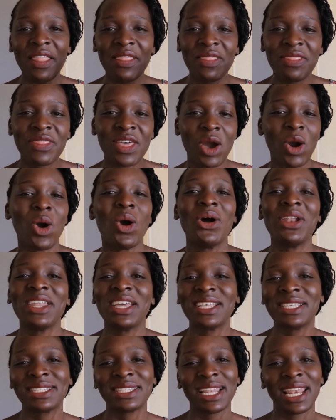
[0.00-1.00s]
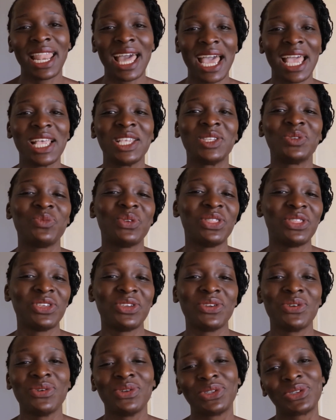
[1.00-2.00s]
the onus lies with
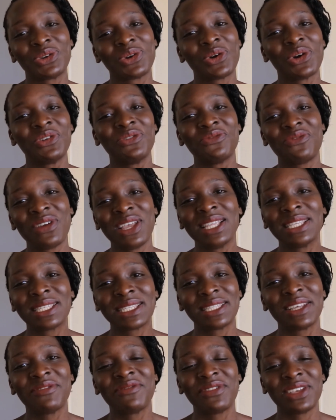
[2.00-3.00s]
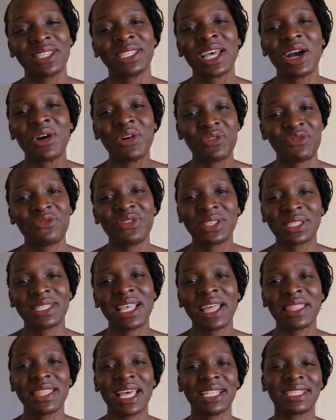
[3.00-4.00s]
you to convince the visa
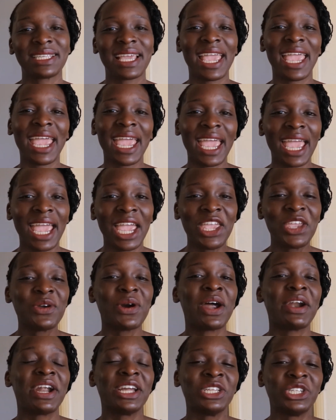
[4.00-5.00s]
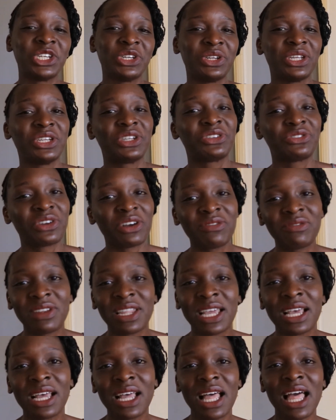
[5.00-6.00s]
officer that A, you are a genuine
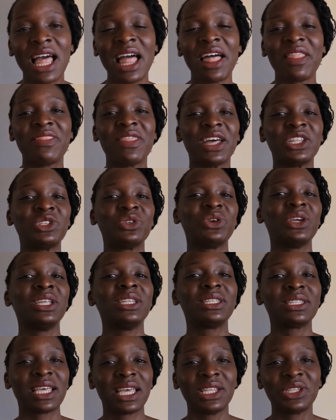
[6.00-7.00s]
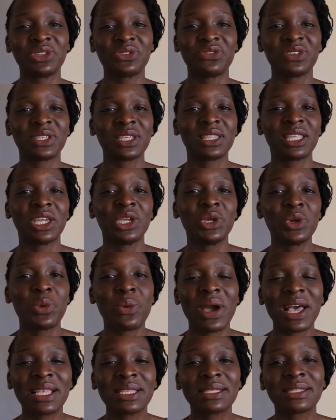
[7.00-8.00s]
traveler, that you intend to visit the
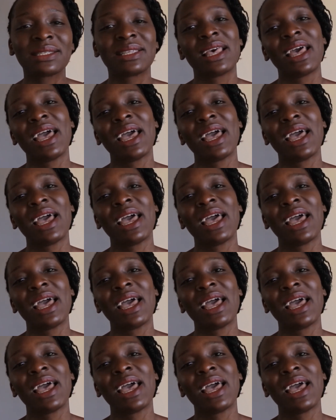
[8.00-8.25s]
US